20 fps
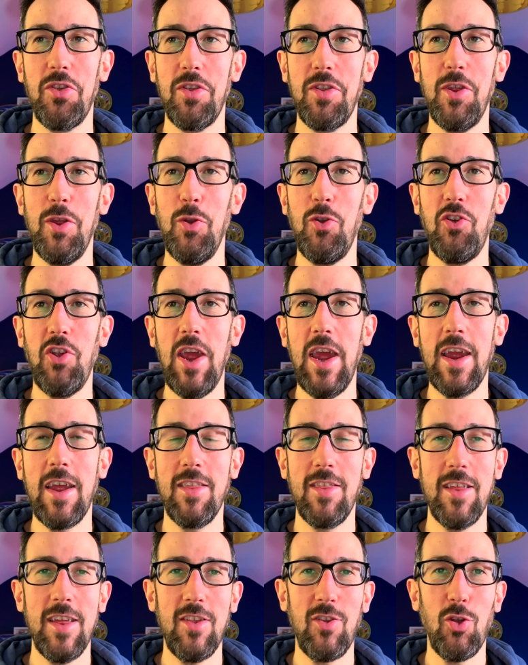you check
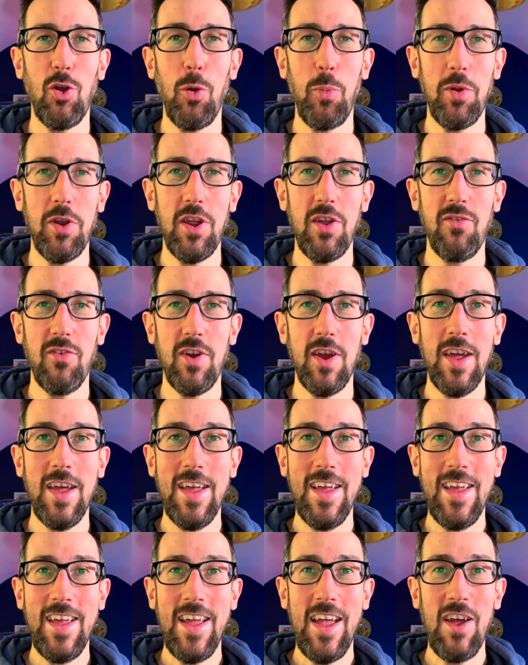that it's copied over
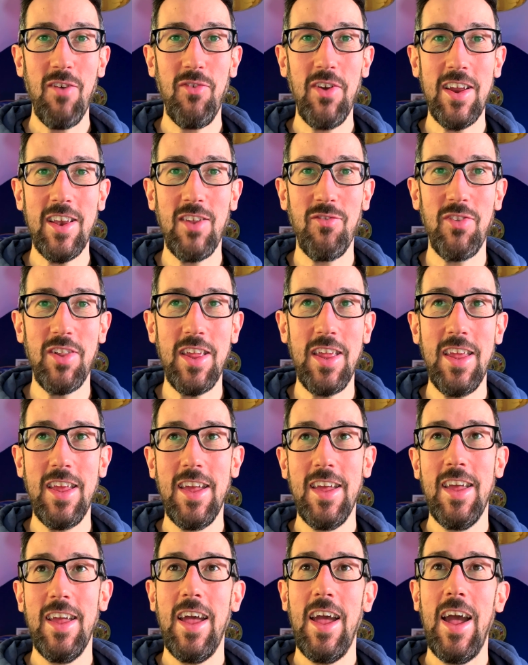effectively
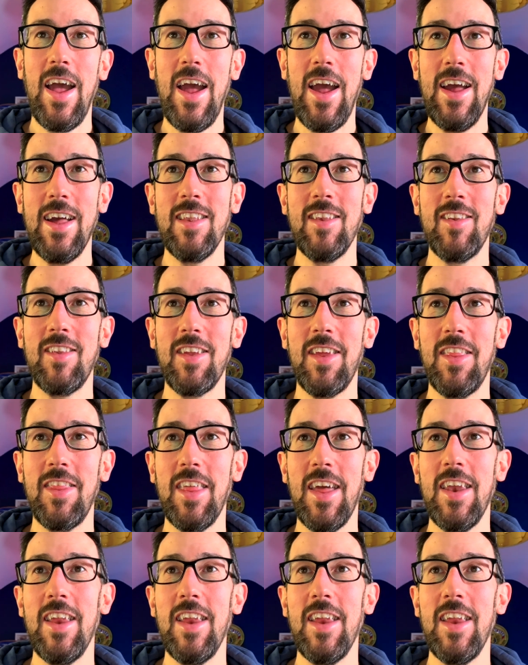and then